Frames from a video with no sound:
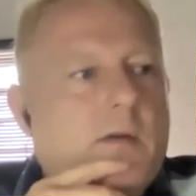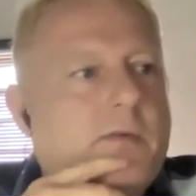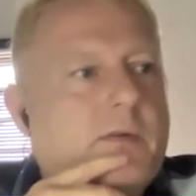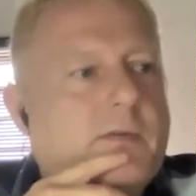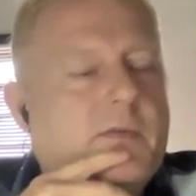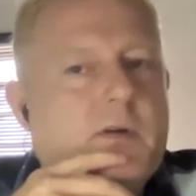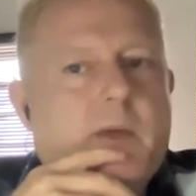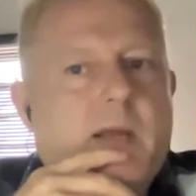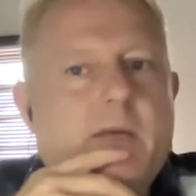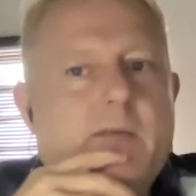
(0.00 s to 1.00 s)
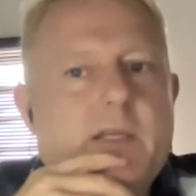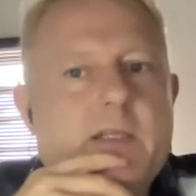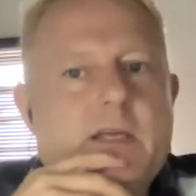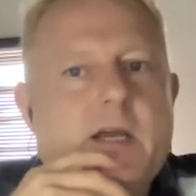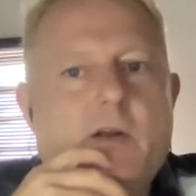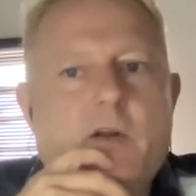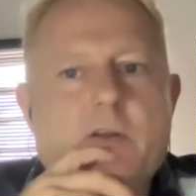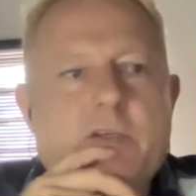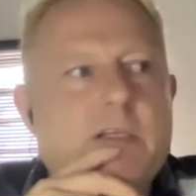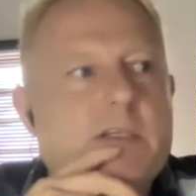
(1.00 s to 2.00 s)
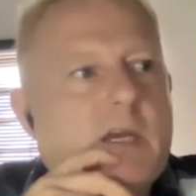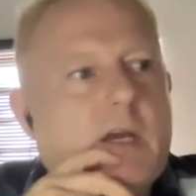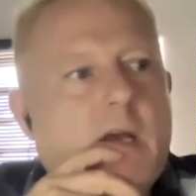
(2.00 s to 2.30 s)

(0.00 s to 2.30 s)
for many of these technologies.